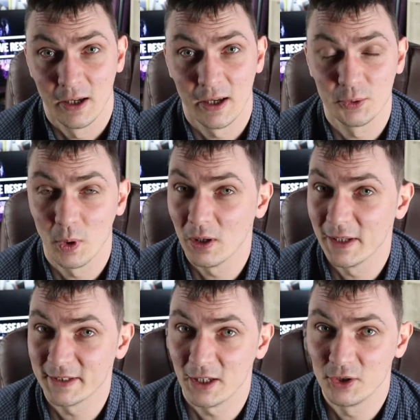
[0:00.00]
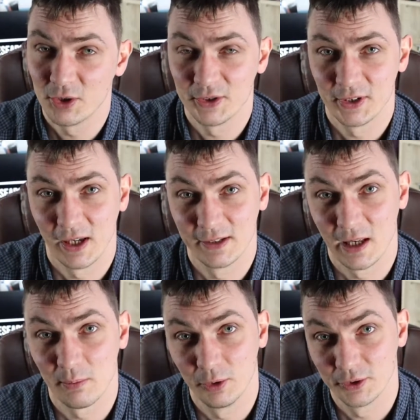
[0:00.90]
as well as interesting
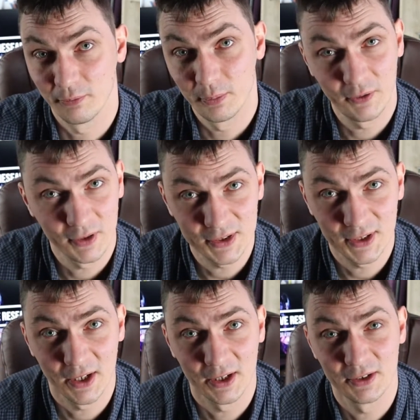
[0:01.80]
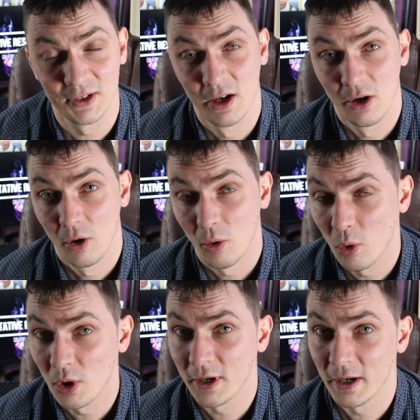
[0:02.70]
examples of previous studies
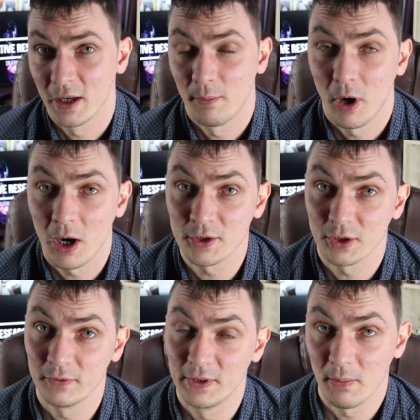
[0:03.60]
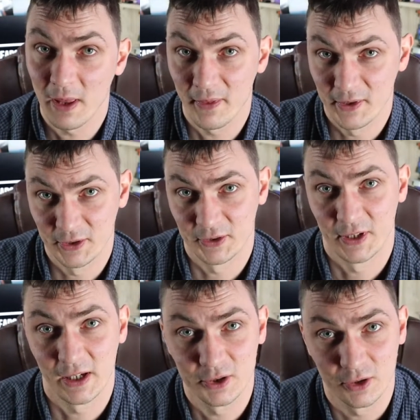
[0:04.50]
or uh, parts of the methods
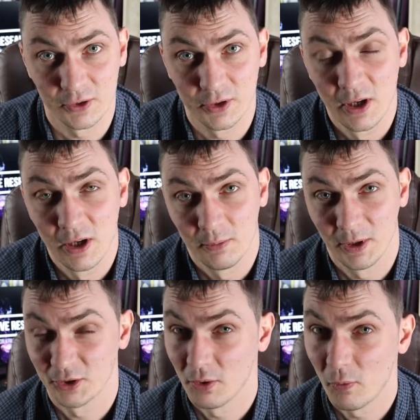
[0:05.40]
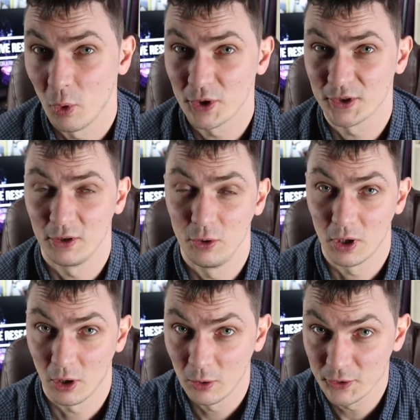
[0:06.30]
sections because of course you
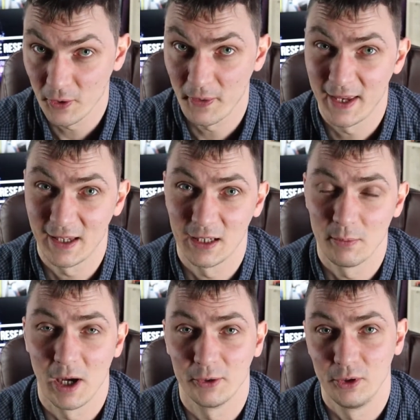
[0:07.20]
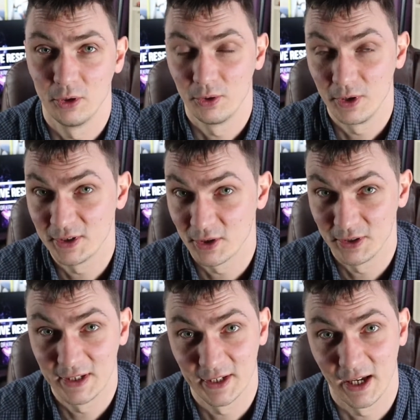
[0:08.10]
are also thinking about your
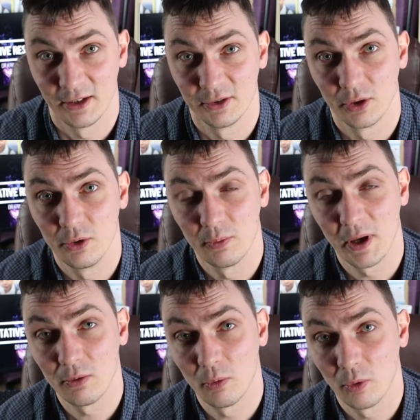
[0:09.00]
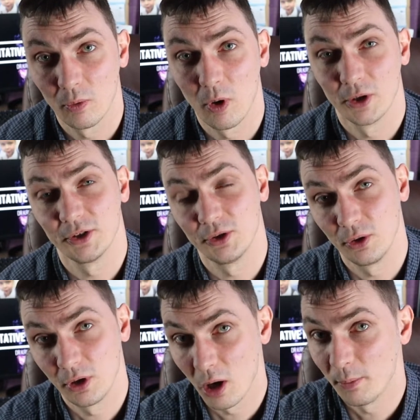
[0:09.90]
research design so you may want
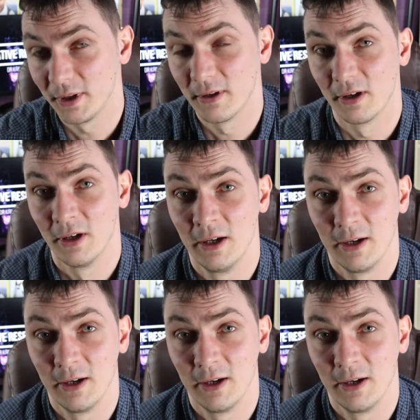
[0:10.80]
to copy the